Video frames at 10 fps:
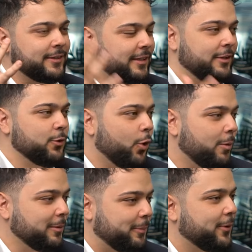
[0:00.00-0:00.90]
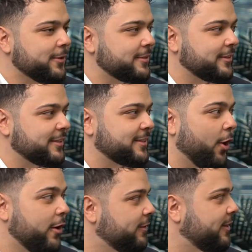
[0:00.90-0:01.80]
Right? A normal person
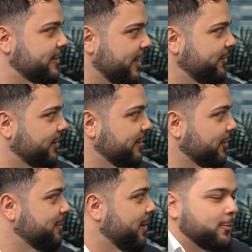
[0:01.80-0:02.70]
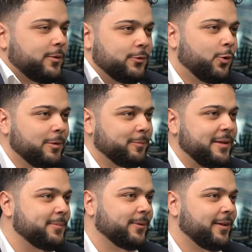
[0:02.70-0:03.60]
just overthinks everything. Like we're normal
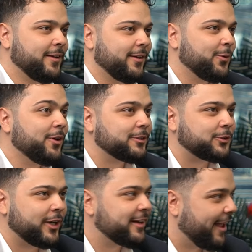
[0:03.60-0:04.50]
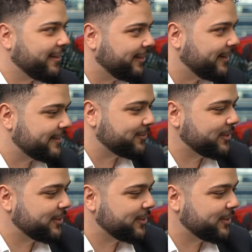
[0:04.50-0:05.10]
people. Like we're not trained athletes.